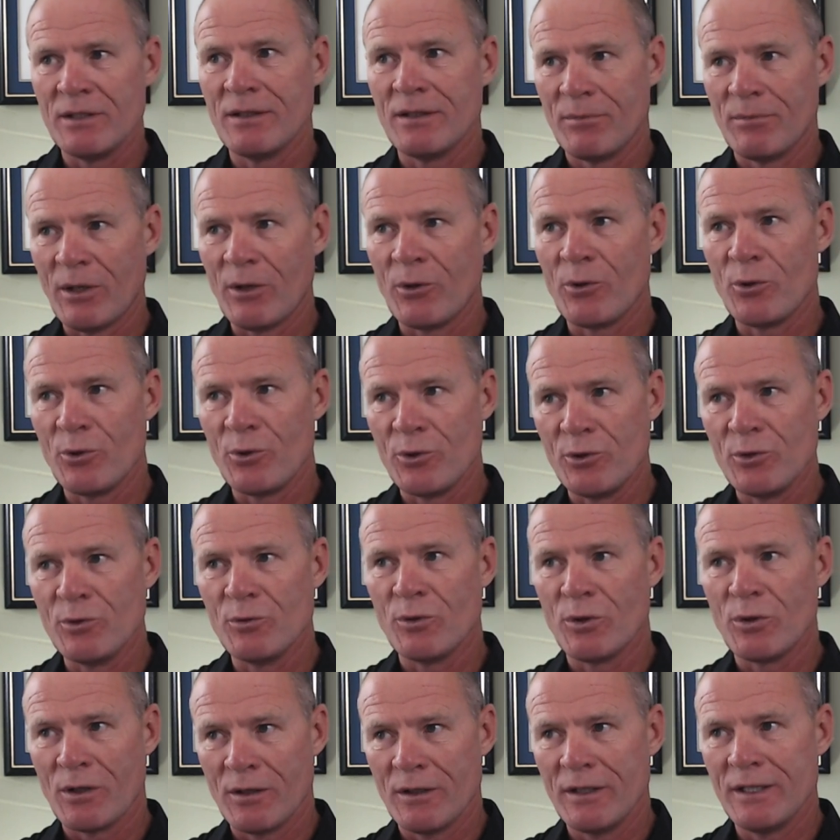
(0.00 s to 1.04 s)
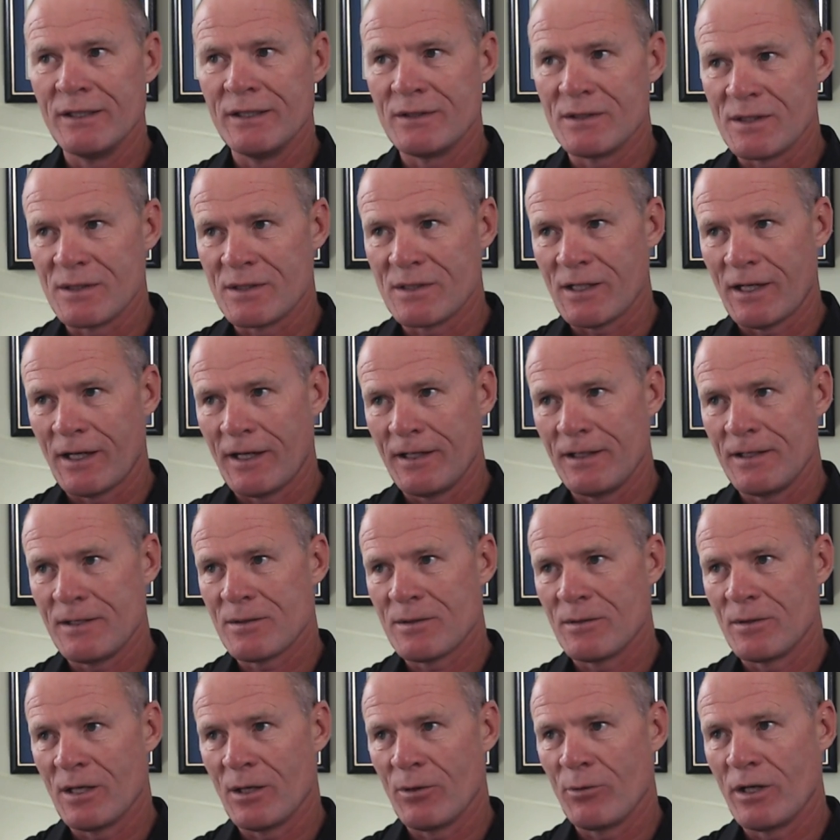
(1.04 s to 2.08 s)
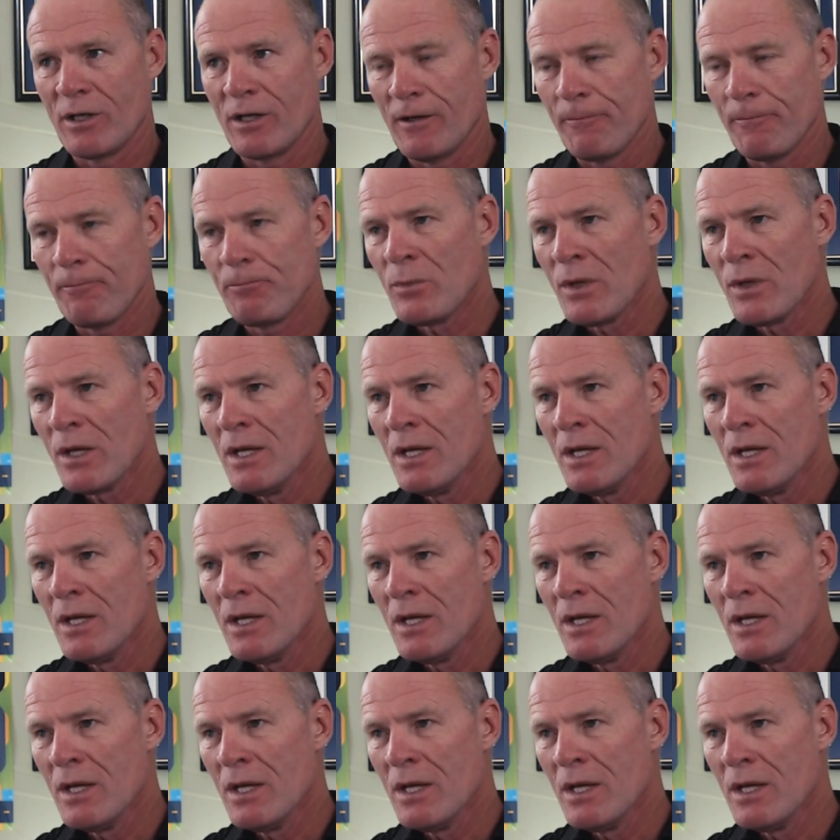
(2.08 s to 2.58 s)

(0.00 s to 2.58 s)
about who you were in society. So there we go.